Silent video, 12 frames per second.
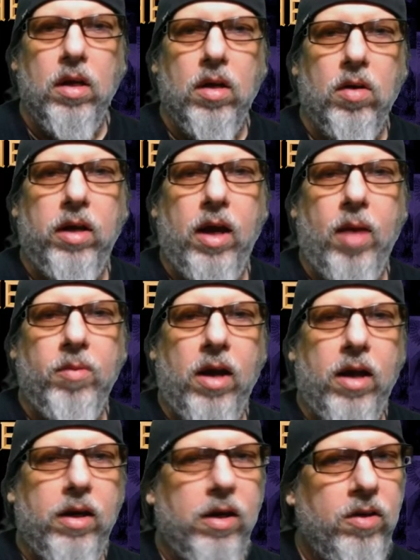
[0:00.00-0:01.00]
Okay, I'm
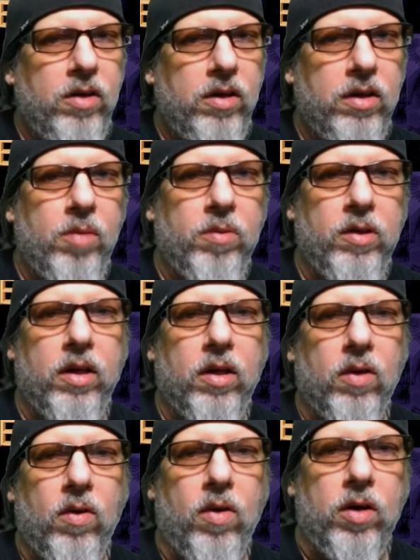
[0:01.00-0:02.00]
not going to do these in any
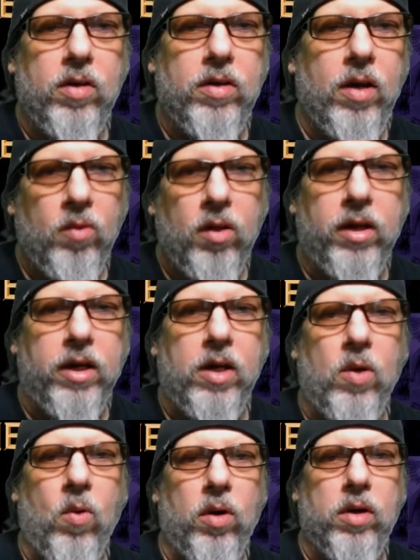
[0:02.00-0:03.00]
particular order. There's not really any
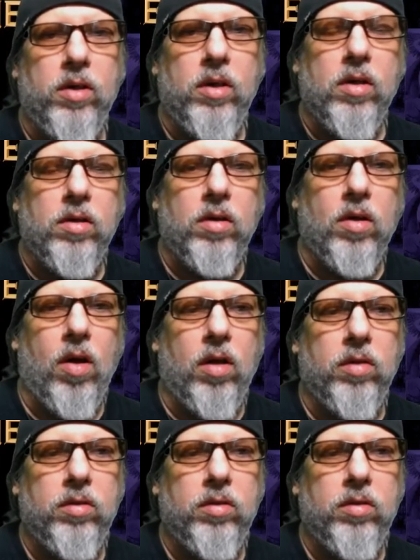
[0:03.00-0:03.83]
order to this at all.